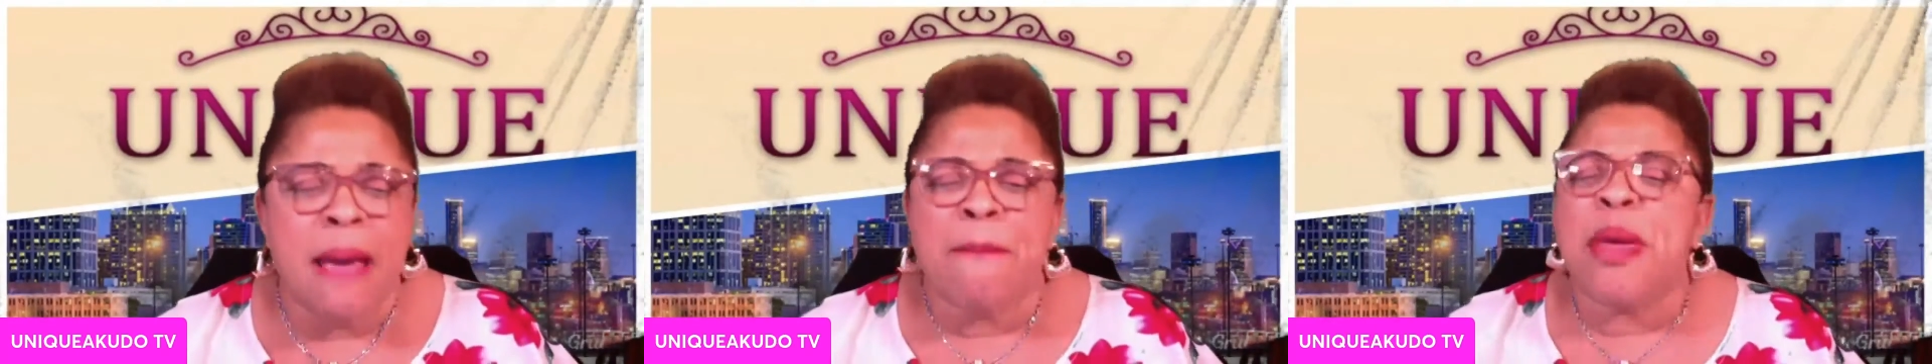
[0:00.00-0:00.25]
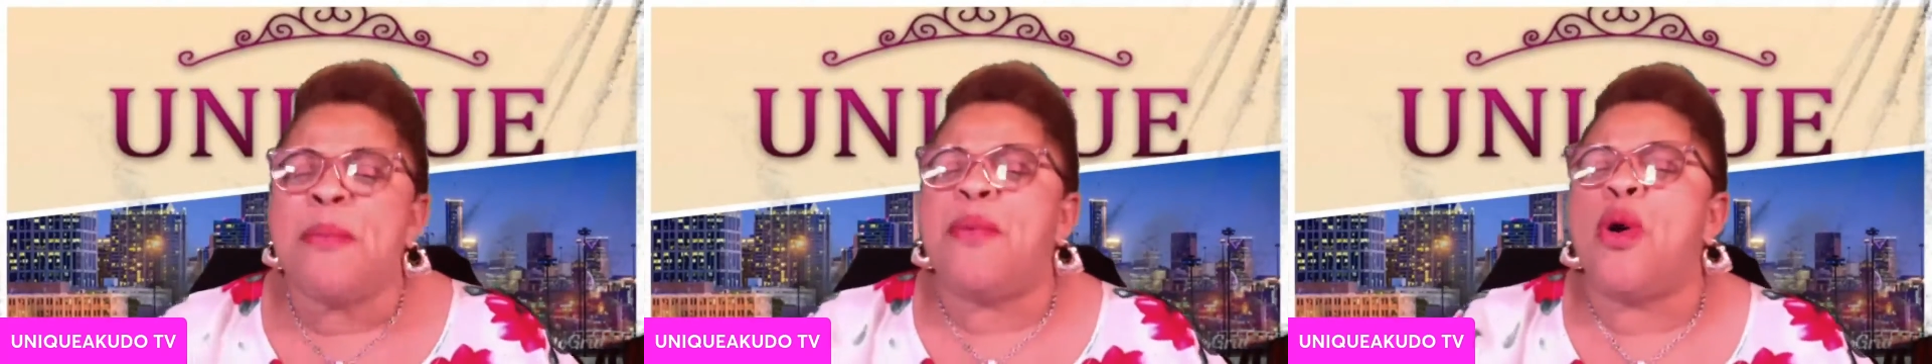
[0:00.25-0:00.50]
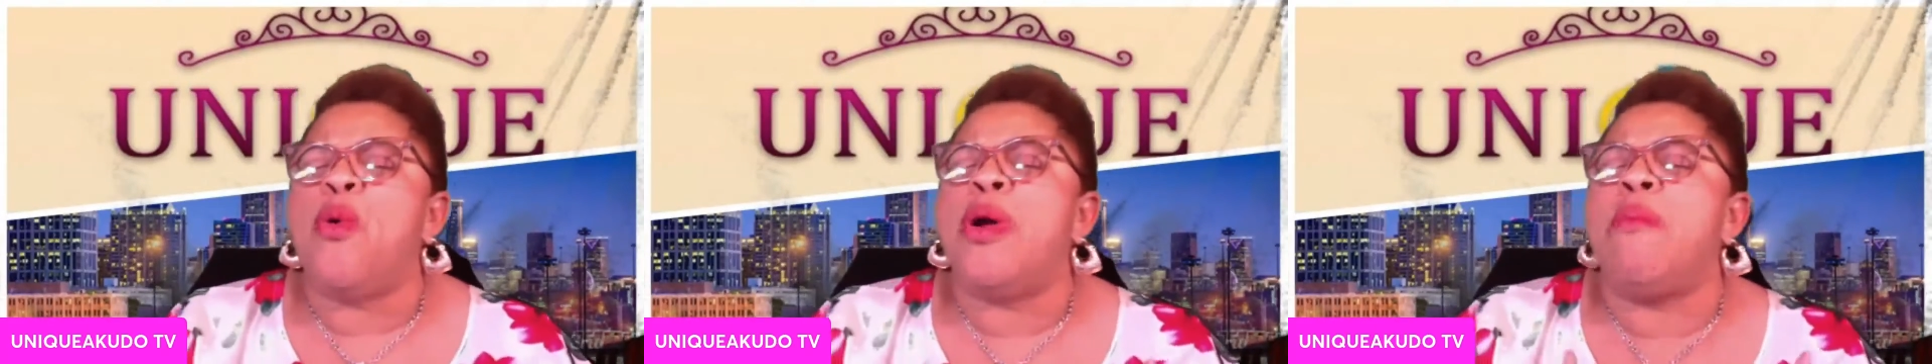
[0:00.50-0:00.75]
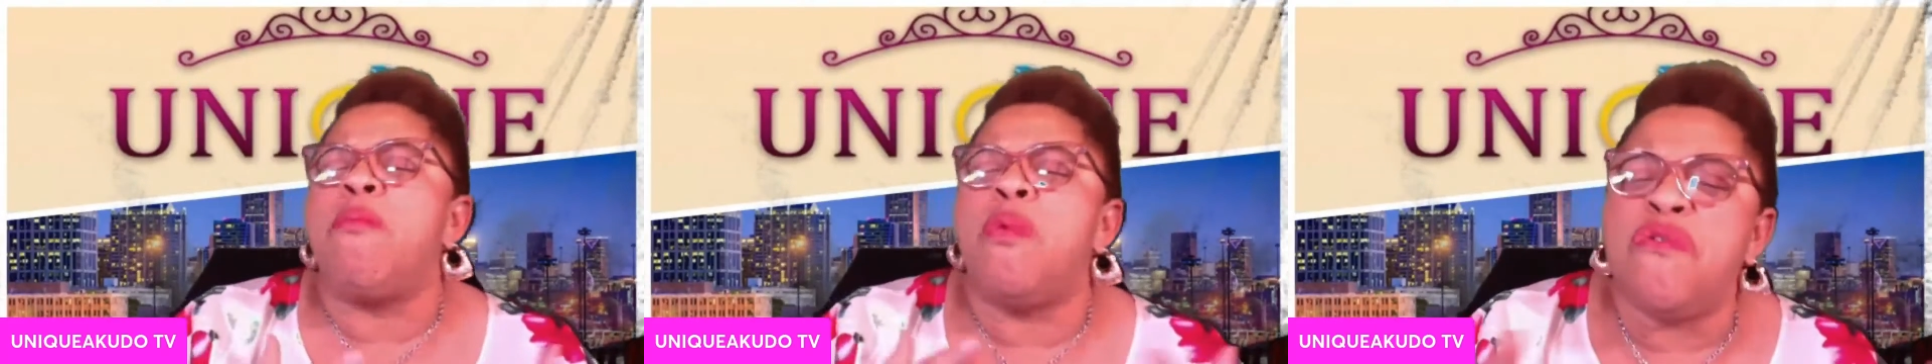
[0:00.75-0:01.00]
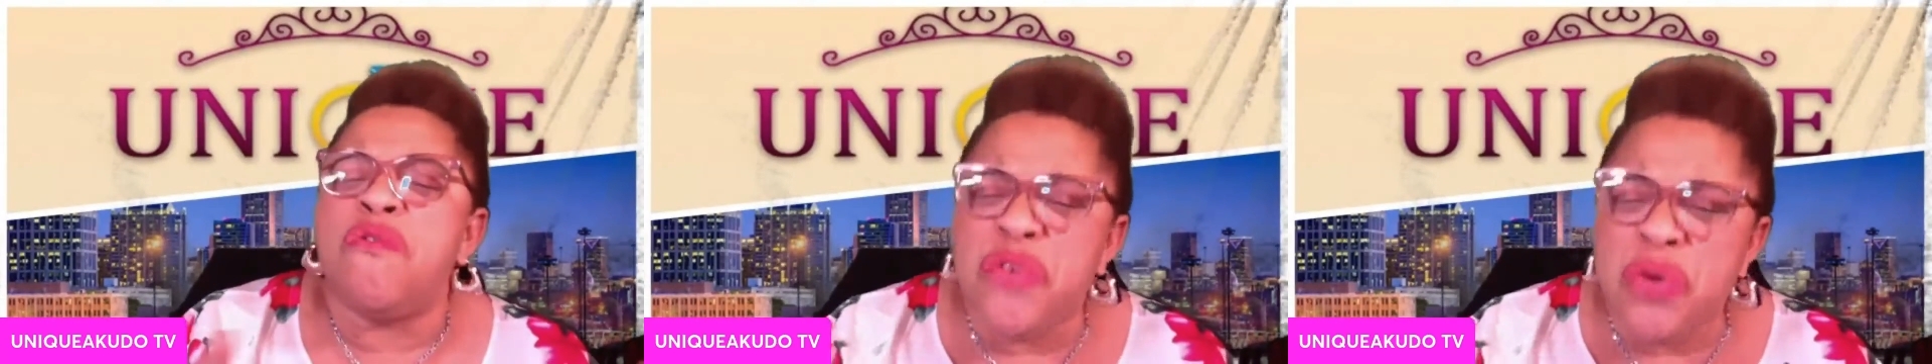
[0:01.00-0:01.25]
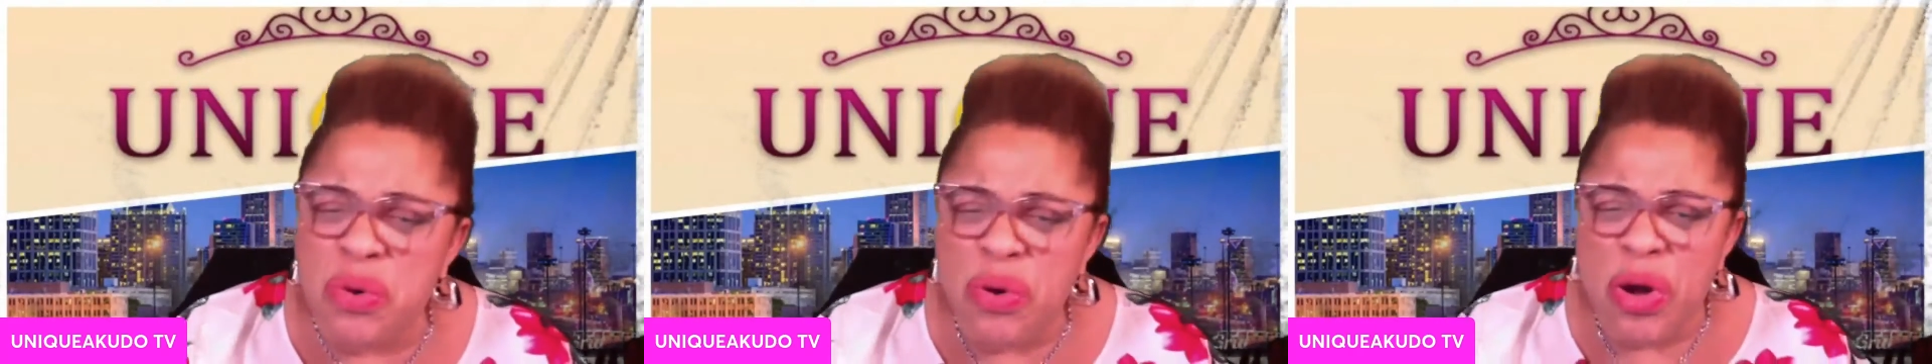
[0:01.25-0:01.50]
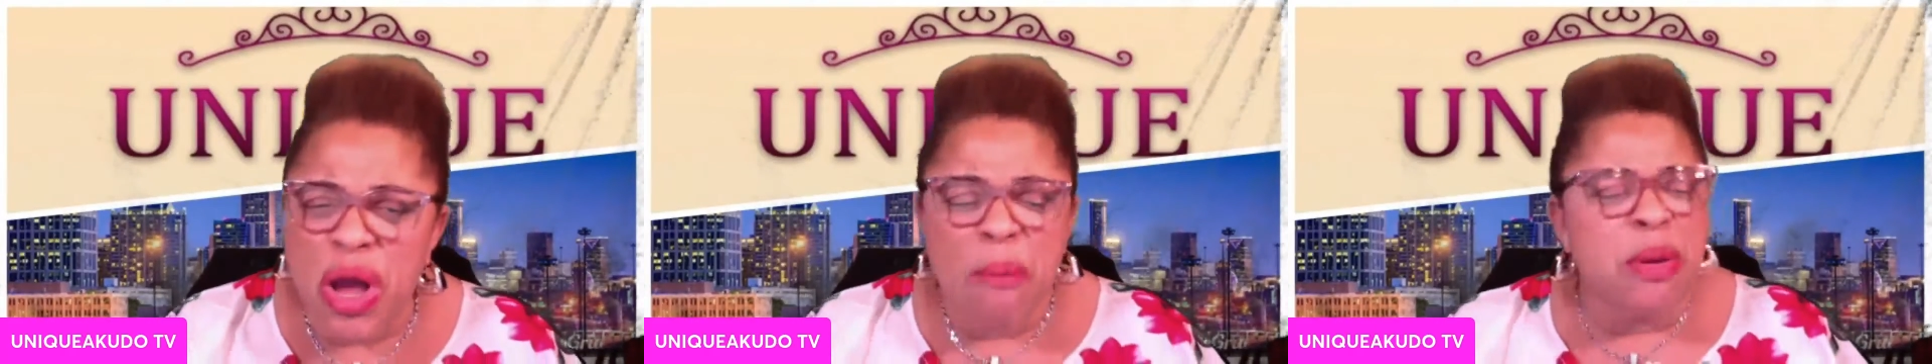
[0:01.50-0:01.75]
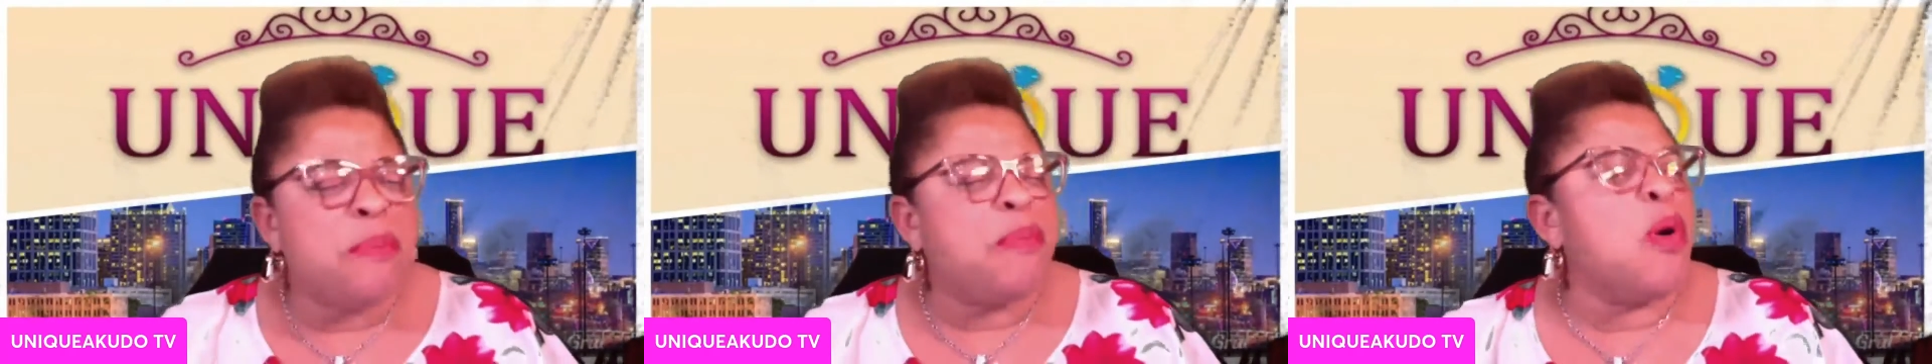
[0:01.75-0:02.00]
People will move you,
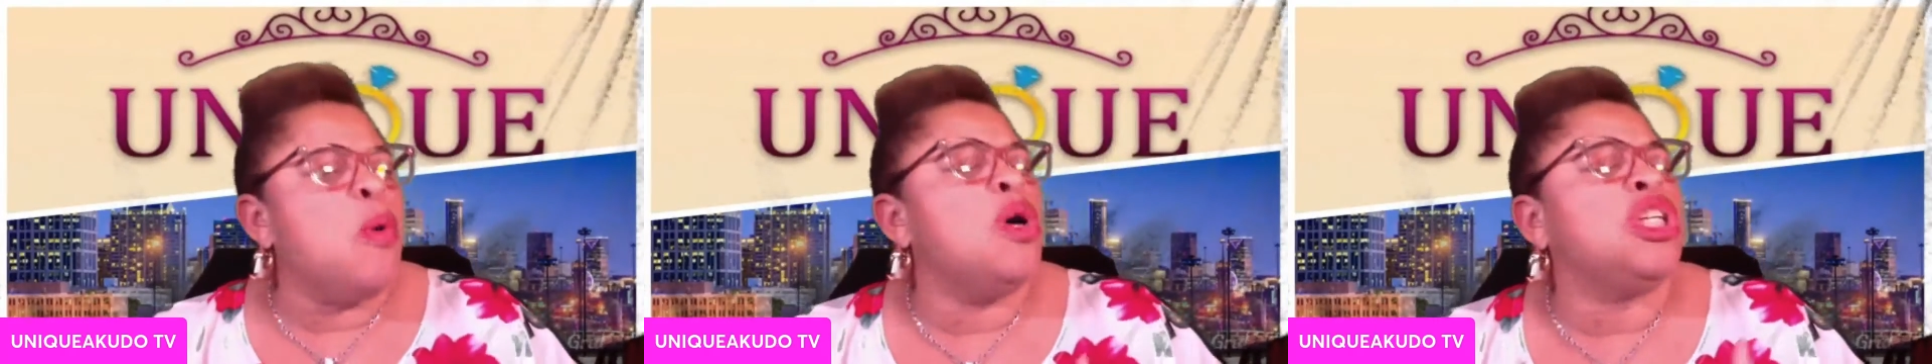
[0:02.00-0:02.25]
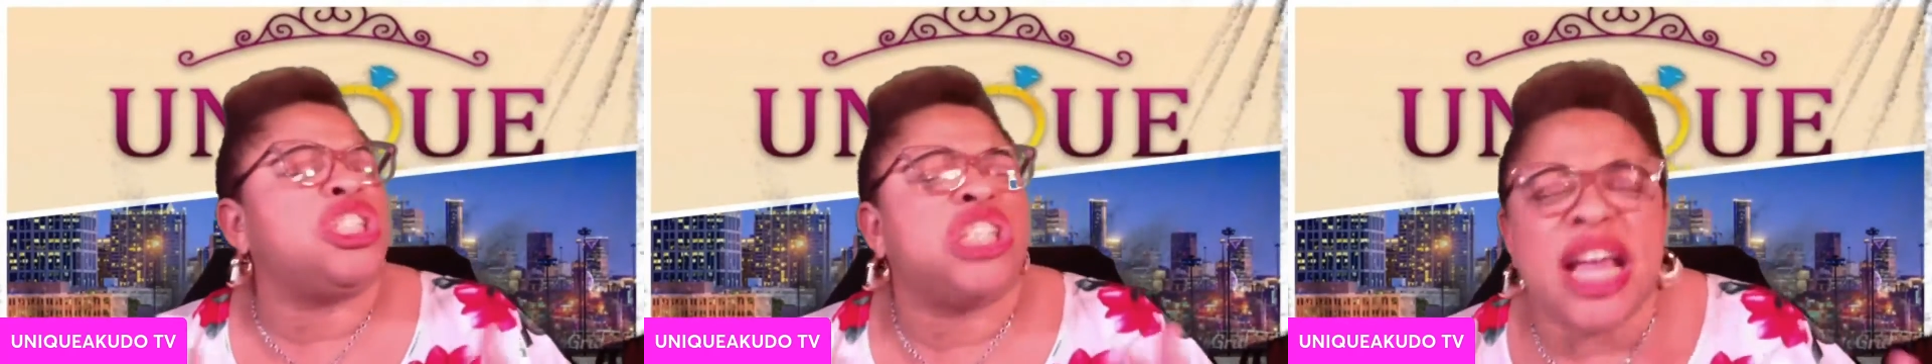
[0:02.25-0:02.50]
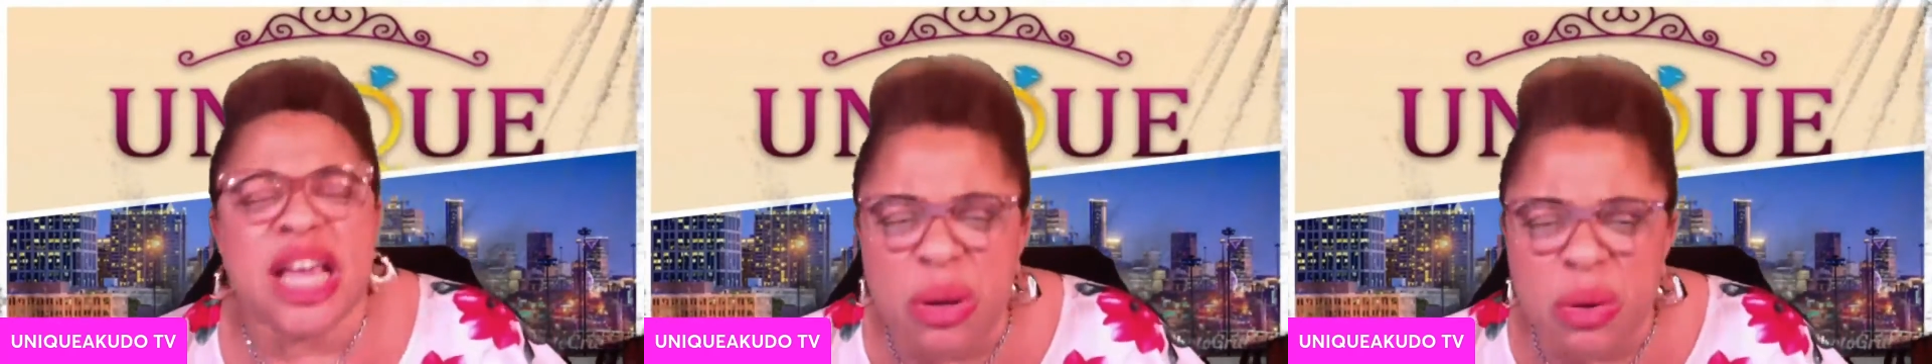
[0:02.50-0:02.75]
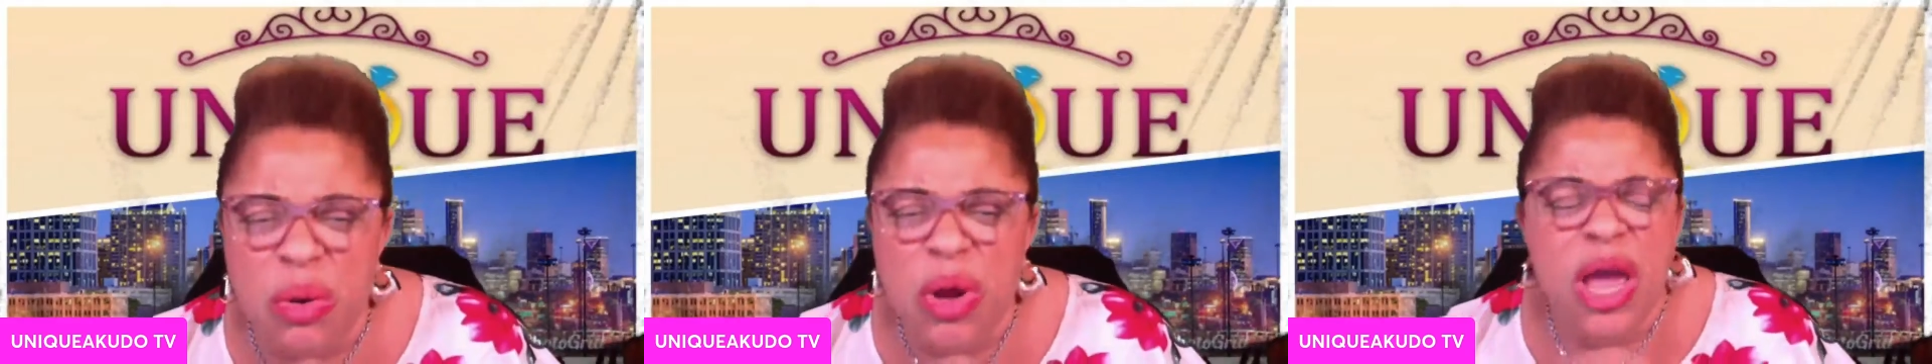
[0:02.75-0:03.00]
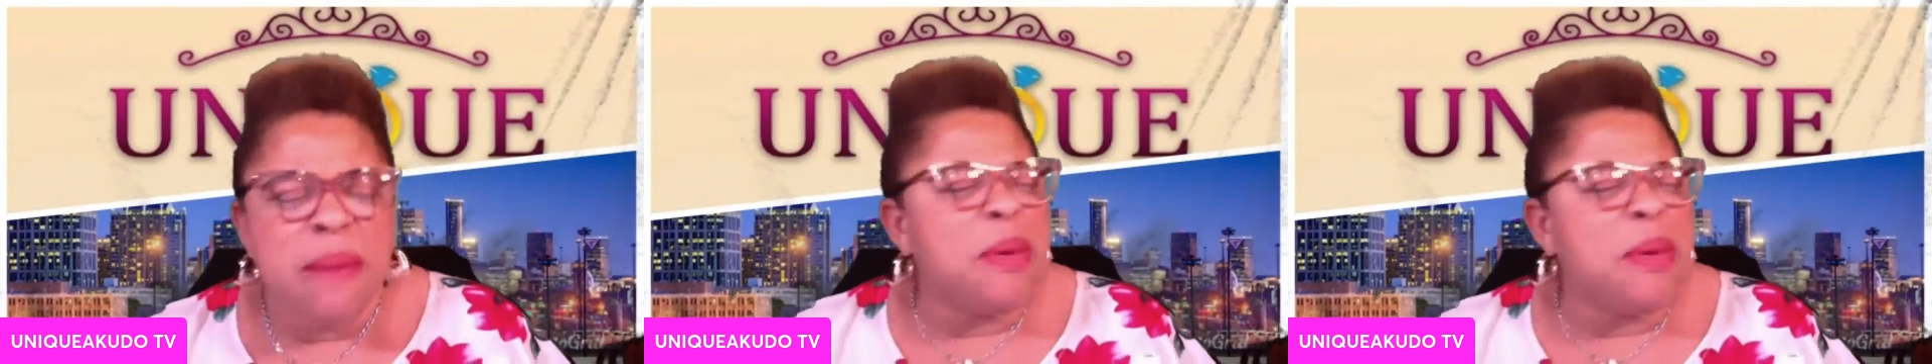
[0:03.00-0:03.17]
people will shake you.